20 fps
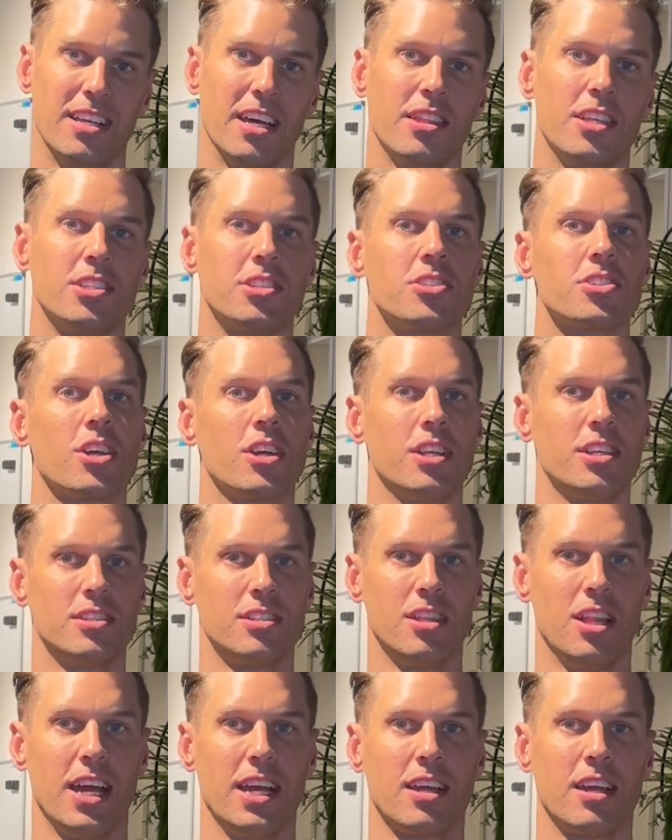Now this is going
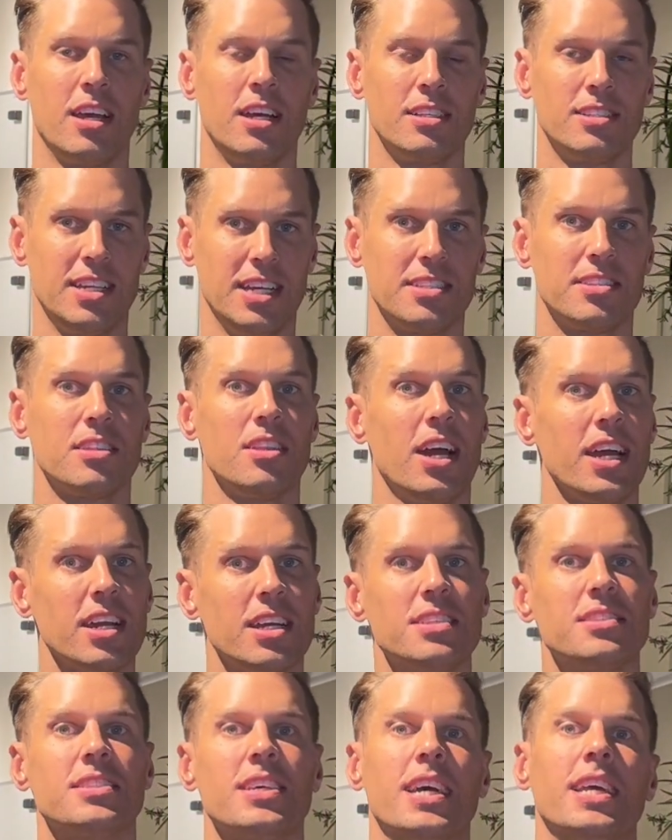to test, like
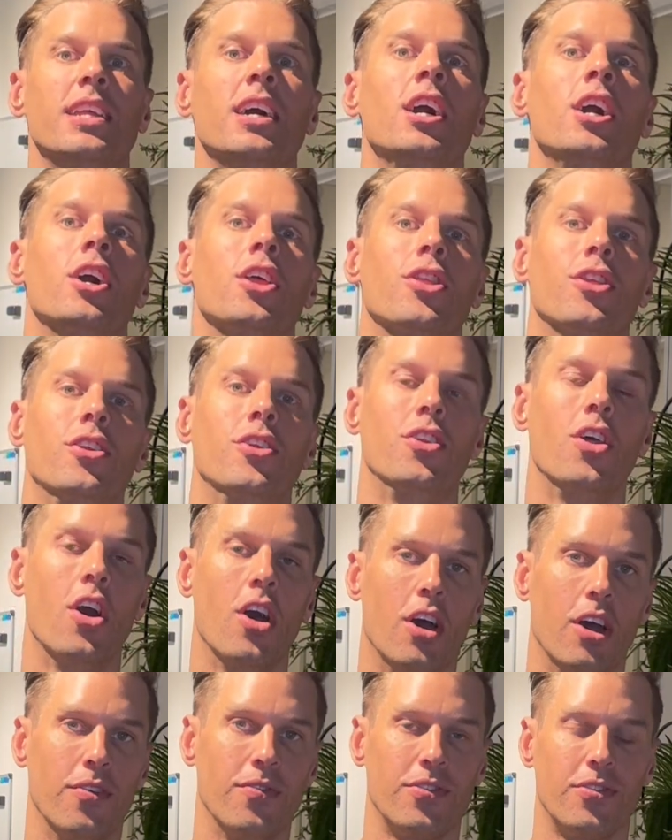I said, the
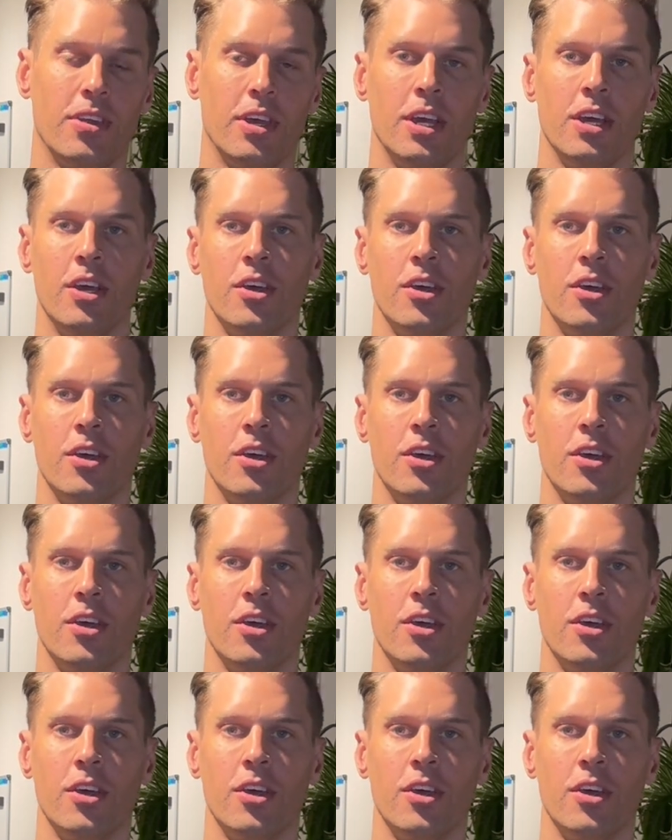nerves.